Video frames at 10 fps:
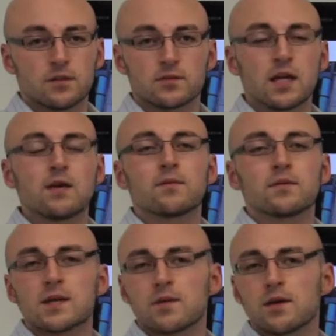Same
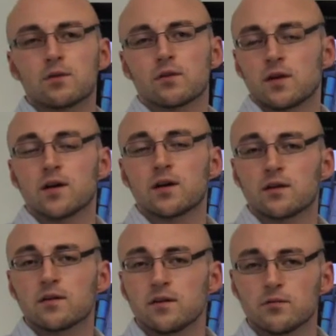thing with
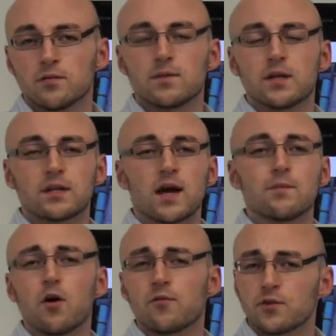limited
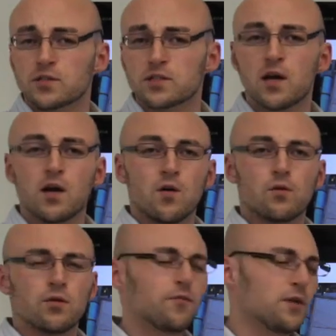time offers
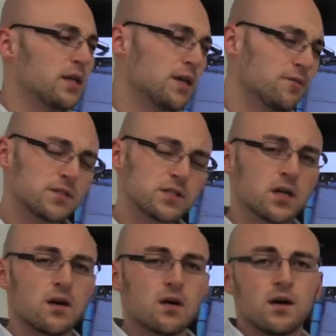with free gifts.